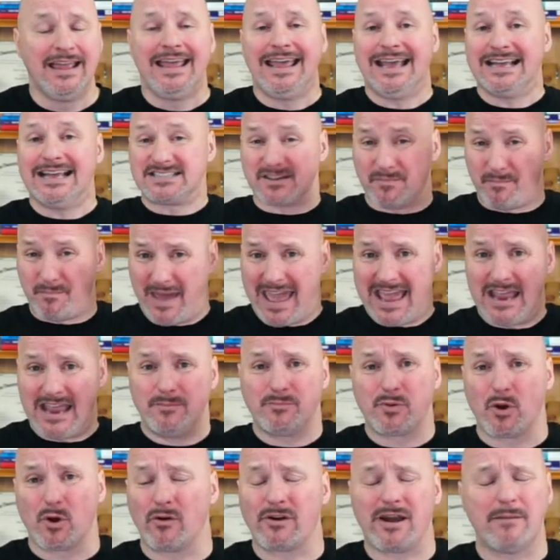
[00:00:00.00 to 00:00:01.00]
It's a paid
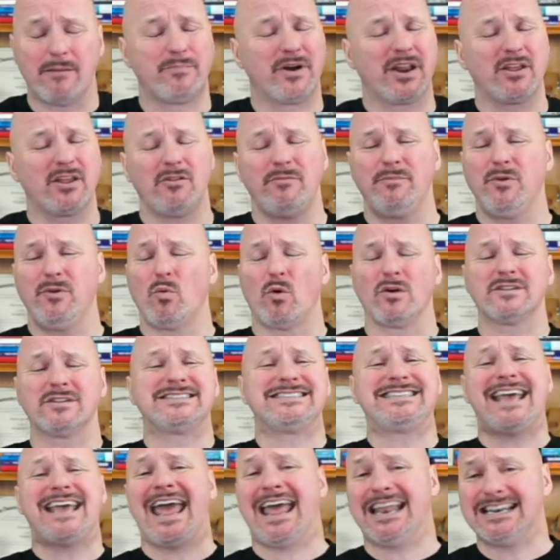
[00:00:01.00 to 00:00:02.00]
program, but it'll be worth
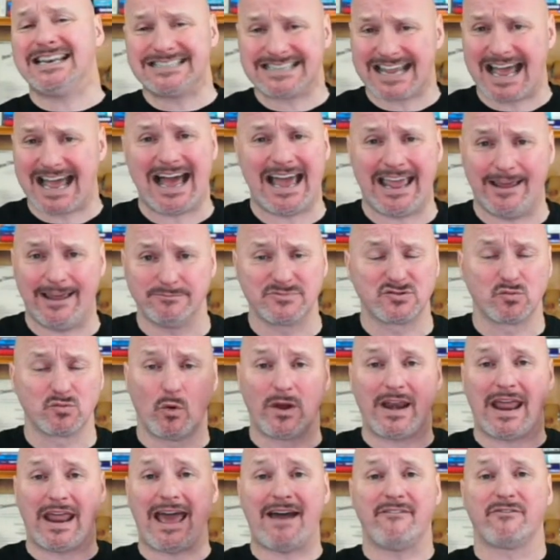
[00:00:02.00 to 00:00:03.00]
10 times
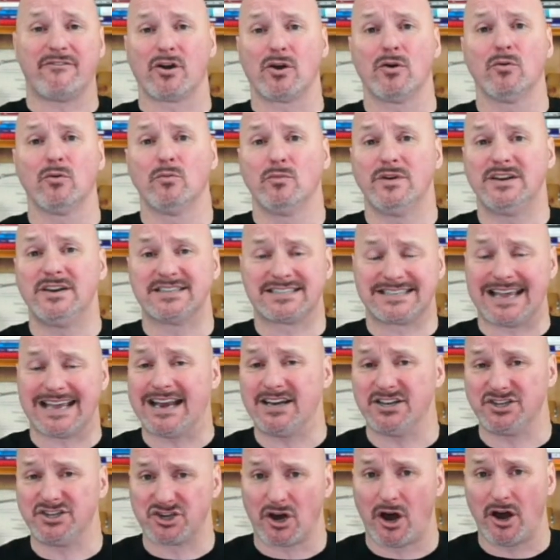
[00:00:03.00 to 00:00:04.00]
whatever we decide
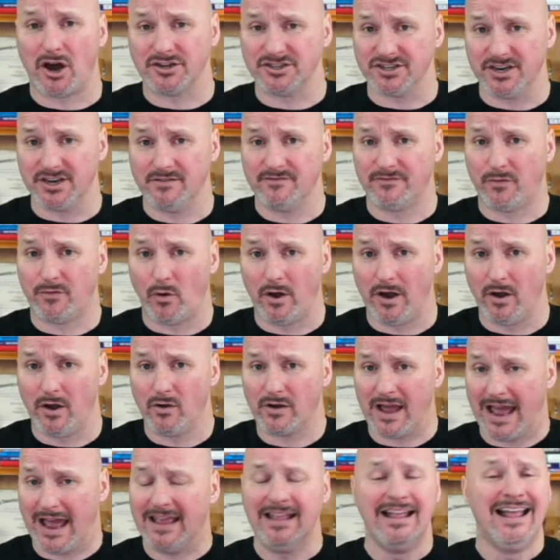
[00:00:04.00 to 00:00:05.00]
to charge it for it.
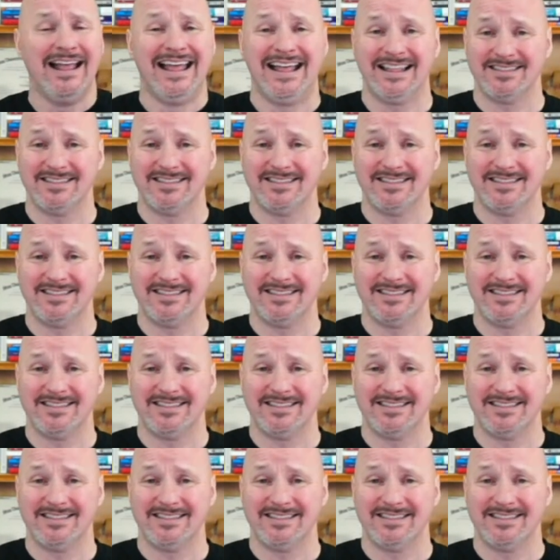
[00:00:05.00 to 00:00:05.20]
Okay.